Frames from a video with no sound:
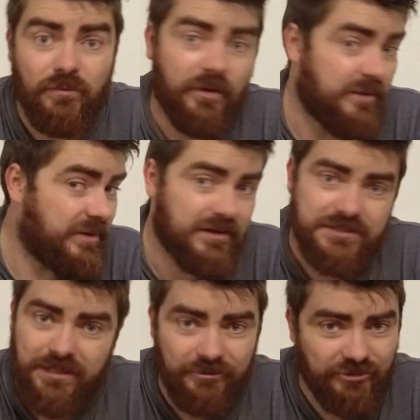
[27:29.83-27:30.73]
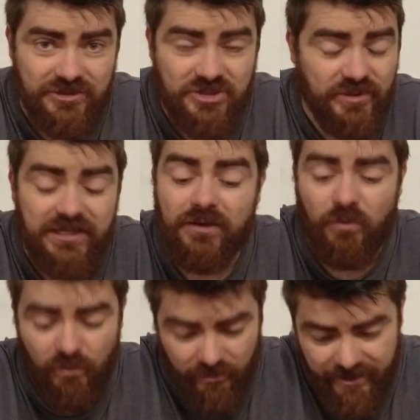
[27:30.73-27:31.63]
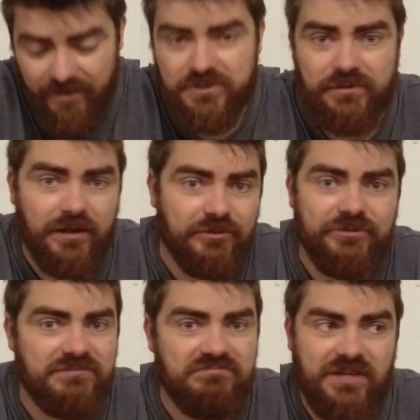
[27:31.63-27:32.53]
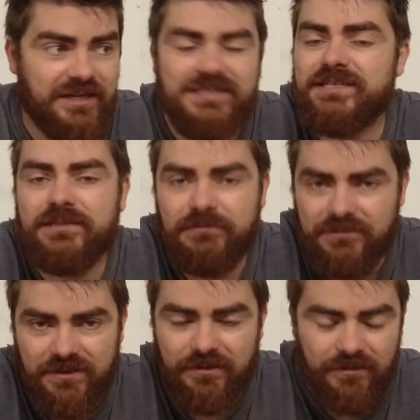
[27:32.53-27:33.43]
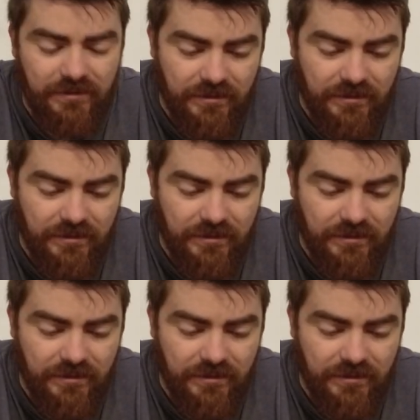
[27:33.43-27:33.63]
way past 120, all the way up to 180. So